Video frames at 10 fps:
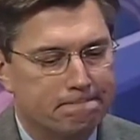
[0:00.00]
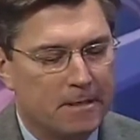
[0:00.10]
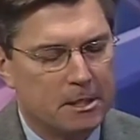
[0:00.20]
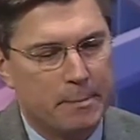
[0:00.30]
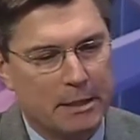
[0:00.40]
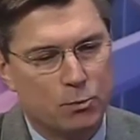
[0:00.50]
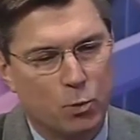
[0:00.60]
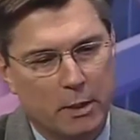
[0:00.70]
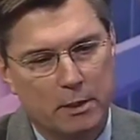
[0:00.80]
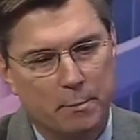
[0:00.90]
It depends
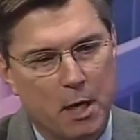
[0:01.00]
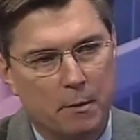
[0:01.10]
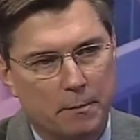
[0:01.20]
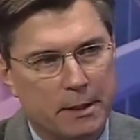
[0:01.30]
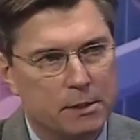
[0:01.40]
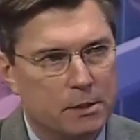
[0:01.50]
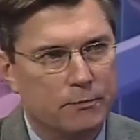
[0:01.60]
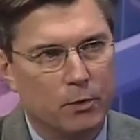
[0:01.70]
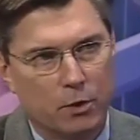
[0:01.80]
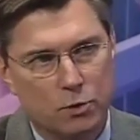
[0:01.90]
what the problem is as
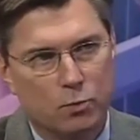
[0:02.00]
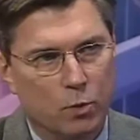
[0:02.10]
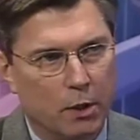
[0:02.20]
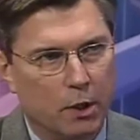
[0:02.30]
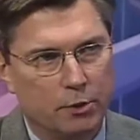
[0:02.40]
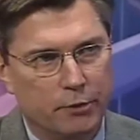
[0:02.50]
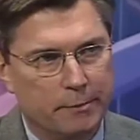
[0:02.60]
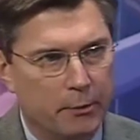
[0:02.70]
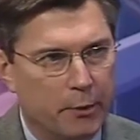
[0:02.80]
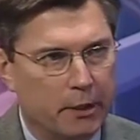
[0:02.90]
far as what our
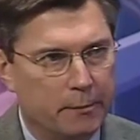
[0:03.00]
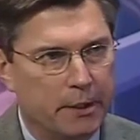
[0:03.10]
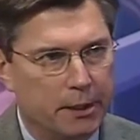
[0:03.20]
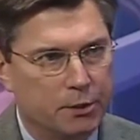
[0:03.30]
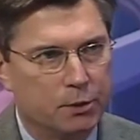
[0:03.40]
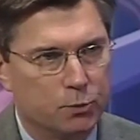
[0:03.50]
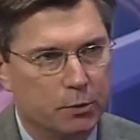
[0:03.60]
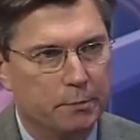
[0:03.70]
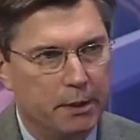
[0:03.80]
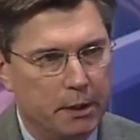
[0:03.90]
treatment recommendations
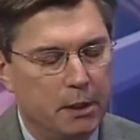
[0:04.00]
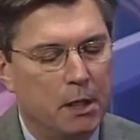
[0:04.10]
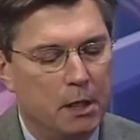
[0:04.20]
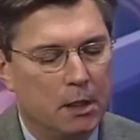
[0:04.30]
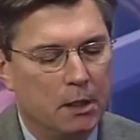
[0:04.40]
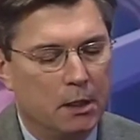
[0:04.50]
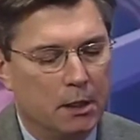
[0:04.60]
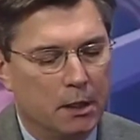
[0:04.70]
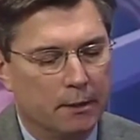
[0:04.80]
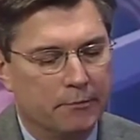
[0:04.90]
would be.
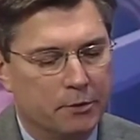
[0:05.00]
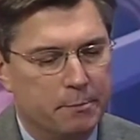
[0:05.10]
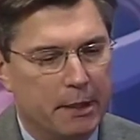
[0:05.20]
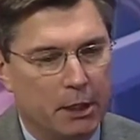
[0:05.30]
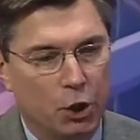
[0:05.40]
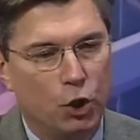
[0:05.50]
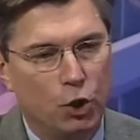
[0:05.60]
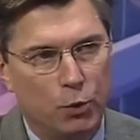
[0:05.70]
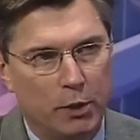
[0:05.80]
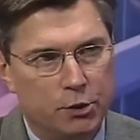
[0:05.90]
If there's been an
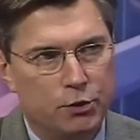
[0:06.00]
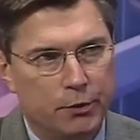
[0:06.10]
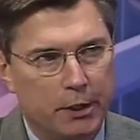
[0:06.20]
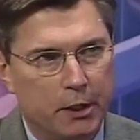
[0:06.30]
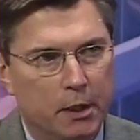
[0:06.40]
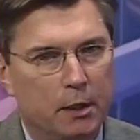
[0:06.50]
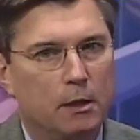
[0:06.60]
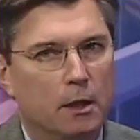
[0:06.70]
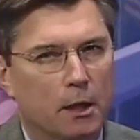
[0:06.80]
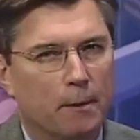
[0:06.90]
acute injury,
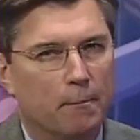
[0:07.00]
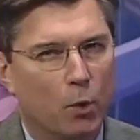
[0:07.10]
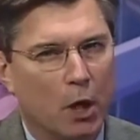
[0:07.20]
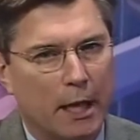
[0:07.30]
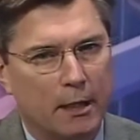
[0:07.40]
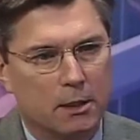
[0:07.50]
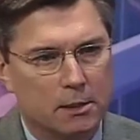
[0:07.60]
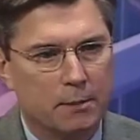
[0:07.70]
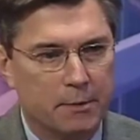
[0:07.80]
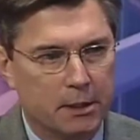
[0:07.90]
more likely
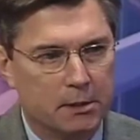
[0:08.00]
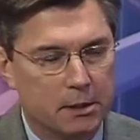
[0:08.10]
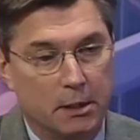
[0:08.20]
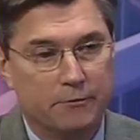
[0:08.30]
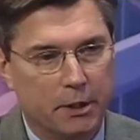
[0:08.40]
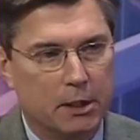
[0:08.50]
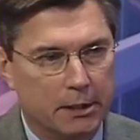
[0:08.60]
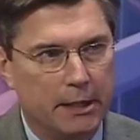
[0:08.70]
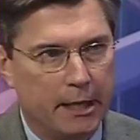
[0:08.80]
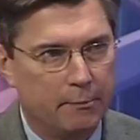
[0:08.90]
something is significantly
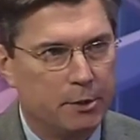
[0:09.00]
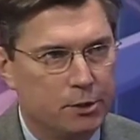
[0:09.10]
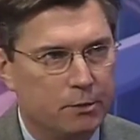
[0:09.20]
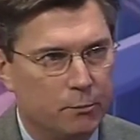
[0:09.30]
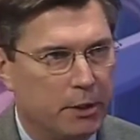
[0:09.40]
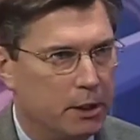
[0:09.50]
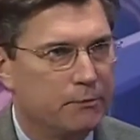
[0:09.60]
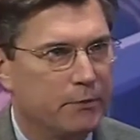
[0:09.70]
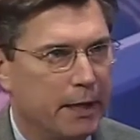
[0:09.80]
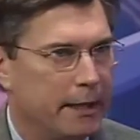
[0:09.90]
damaged, and we need to
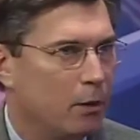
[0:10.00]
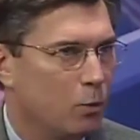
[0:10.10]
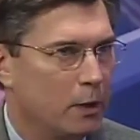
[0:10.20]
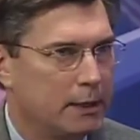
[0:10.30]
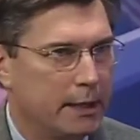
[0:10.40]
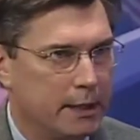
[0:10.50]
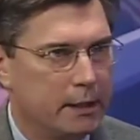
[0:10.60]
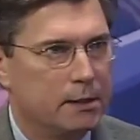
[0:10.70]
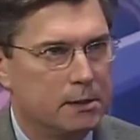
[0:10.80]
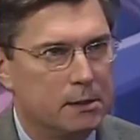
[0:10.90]
find out what that
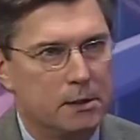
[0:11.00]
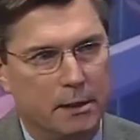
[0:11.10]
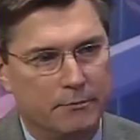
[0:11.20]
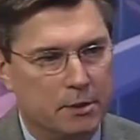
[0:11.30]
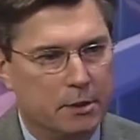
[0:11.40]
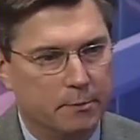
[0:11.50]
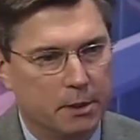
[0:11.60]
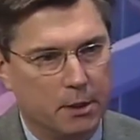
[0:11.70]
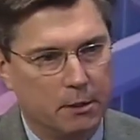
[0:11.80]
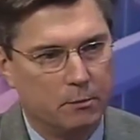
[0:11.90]
is and see if it's
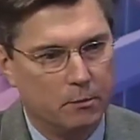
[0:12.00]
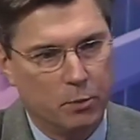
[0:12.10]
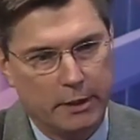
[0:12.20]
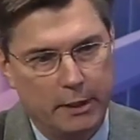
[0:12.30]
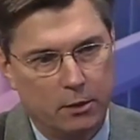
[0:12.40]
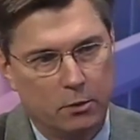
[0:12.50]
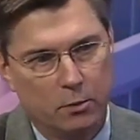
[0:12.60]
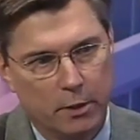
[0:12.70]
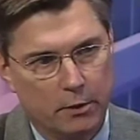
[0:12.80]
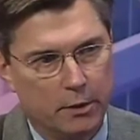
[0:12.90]
something that will heal or
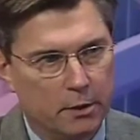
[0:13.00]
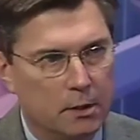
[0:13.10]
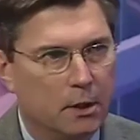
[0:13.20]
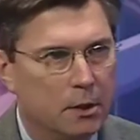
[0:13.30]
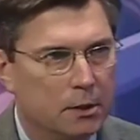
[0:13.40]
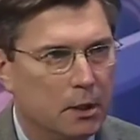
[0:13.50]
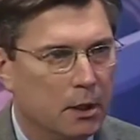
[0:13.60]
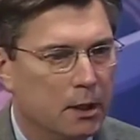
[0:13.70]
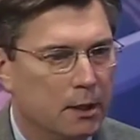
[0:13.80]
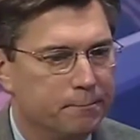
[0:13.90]
whether it
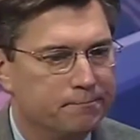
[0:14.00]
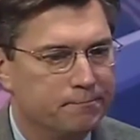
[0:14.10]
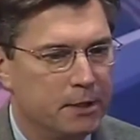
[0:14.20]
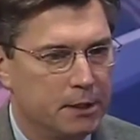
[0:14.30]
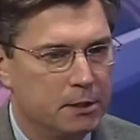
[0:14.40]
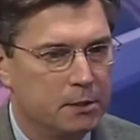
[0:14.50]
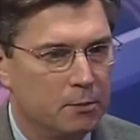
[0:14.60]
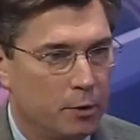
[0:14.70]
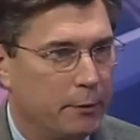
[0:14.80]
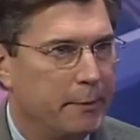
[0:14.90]
needs
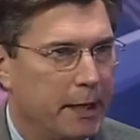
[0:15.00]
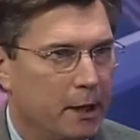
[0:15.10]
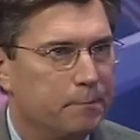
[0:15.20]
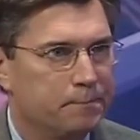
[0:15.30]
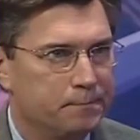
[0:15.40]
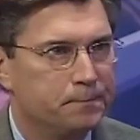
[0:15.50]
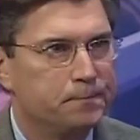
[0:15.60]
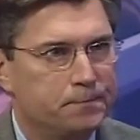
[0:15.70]
a repair. Yeah,